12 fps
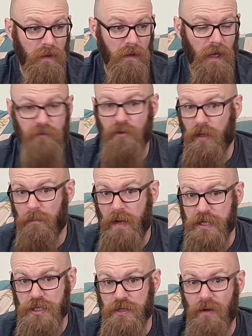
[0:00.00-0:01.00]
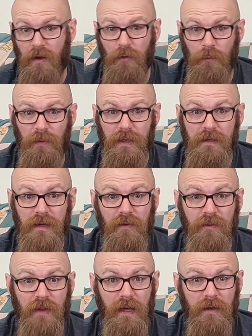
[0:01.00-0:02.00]
As you can imagine, I was pretty
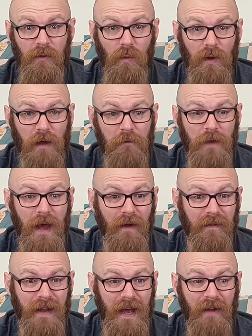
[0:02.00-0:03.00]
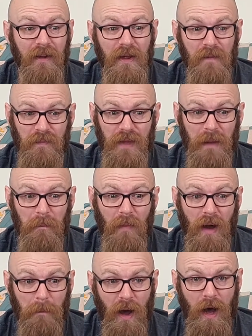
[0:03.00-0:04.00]
devastated when I found out that
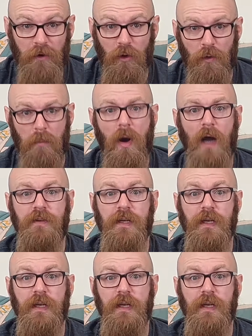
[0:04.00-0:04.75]
my partner, the mighty